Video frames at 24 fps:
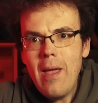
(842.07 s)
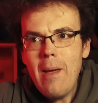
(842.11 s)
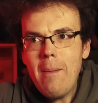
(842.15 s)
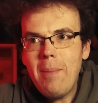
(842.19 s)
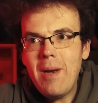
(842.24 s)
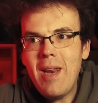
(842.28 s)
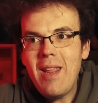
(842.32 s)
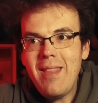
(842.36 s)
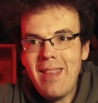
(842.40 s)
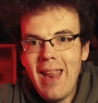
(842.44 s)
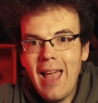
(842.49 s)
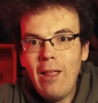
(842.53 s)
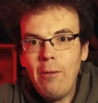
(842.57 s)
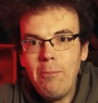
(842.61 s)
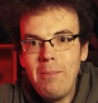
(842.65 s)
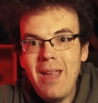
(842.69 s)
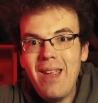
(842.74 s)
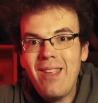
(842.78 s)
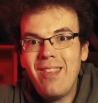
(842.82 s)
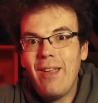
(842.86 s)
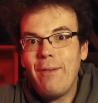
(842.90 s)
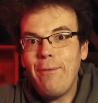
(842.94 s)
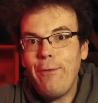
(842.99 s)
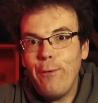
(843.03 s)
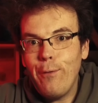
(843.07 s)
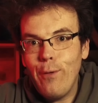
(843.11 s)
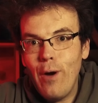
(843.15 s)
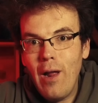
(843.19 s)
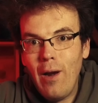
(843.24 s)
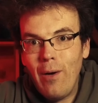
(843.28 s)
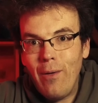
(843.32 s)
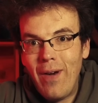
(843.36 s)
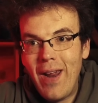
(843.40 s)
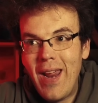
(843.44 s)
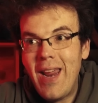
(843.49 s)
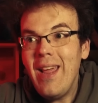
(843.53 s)
but it now means that
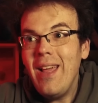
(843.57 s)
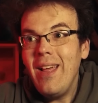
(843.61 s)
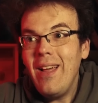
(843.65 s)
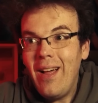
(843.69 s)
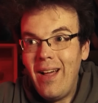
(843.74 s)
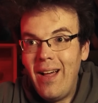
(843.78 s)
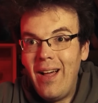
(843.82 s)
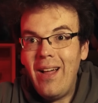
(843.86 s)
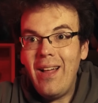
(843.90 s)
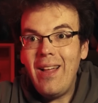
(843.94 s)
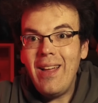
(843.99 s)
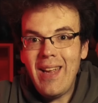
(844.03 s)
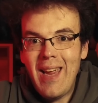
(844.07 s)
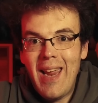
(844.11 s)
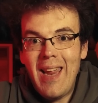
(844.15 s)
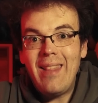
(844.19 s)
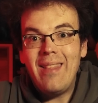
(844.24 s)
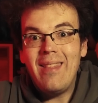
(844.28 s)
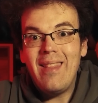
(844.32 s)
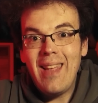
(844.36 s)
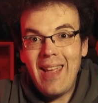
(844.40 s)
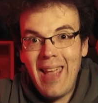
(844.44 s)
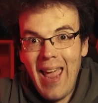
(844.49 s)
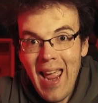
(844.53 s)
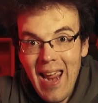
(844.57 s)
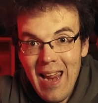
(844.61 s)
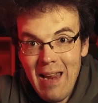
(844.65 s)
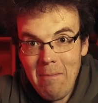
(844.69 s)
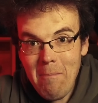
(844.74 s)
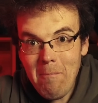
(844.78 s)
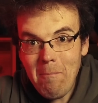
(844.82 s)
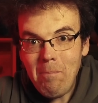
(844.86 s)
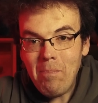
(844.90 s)
Ferrari are in the game.